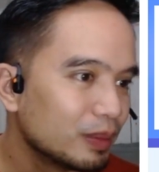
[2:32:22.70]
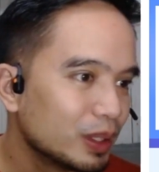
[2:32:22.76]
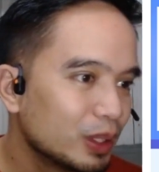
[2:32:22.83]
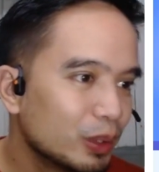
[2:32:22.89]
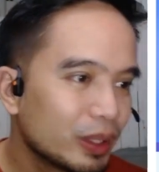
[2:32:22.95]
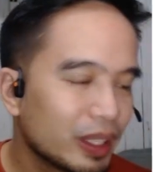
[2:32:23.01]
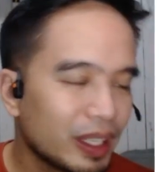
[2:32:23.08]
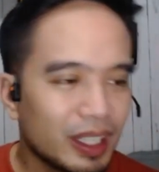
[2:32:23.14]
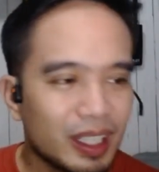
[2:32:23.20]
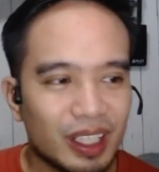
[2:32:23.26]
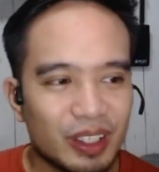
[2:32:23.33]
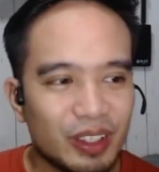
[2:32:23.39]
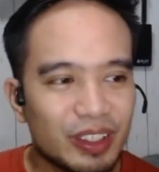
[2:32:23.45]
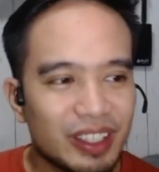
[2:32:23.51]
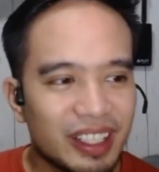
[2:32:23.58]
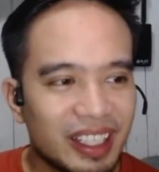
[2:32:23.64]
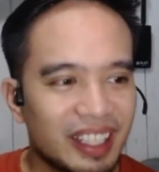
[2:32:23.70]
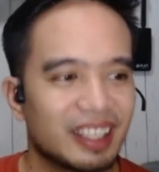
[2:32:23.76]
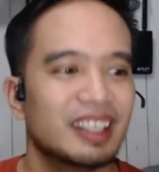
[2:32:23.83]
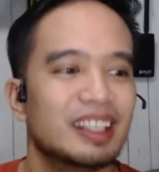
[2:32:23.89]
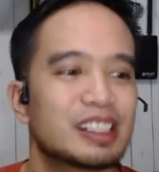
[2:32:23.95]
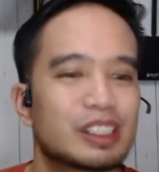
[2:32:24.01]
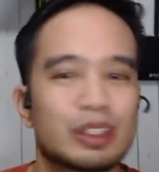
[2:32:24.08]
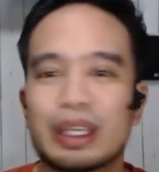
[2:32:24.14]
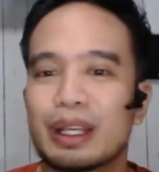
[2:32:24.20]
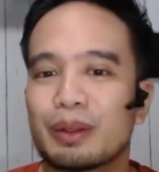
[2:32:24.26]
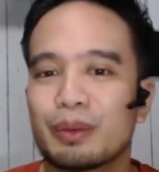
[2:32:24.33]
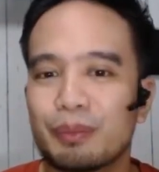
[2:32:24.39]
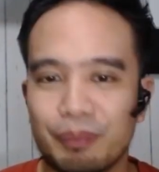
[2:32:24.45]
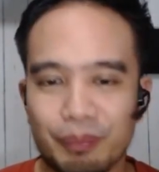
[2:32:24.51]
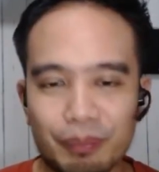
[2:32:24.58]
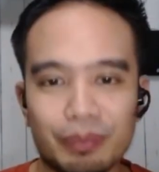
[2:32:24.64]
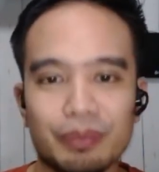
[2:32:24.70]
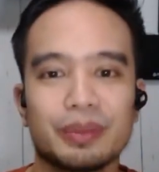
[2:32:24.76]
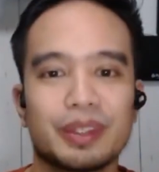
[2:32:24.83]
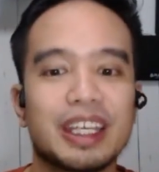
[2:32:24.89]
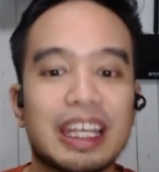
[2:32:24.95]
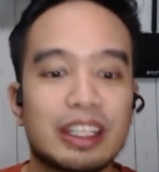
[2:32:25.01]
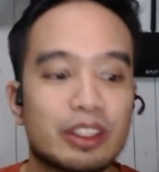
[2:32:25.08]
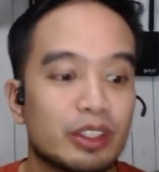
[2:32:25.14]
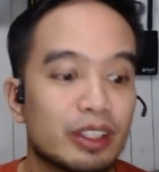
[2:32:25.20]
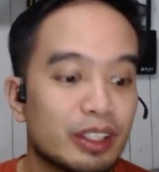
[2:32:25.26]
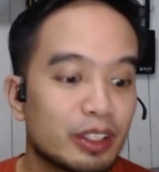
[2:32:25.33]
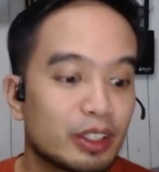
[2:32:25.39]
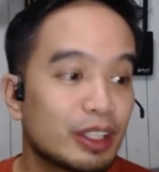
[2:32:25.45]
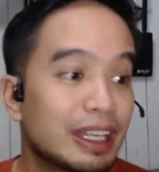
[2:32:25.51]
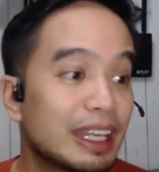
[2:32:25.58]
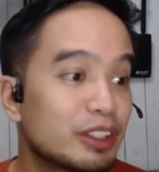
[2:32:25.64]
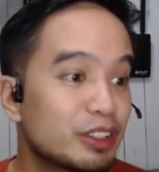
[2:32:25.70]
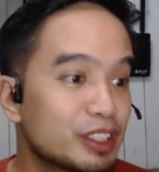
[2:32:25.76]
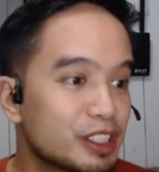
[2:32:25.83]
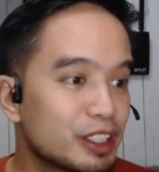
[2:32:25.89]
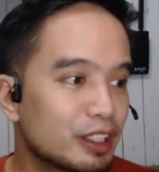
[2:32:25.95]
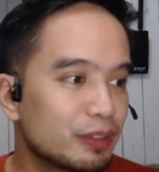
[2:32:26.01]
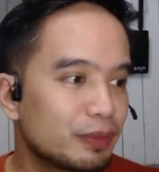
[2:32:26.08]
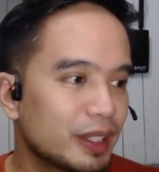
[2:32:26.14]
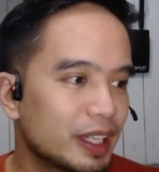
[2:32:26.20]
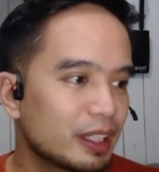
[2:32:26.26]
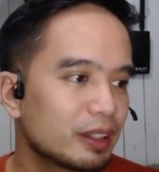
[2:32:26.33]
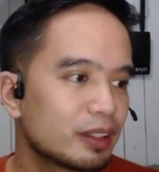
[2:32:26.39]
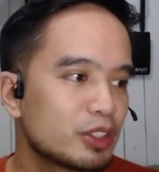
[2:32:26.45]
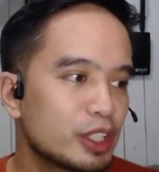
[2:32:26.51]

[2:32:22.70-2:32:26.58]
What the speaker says: Okay. So yeah, to get your certificate,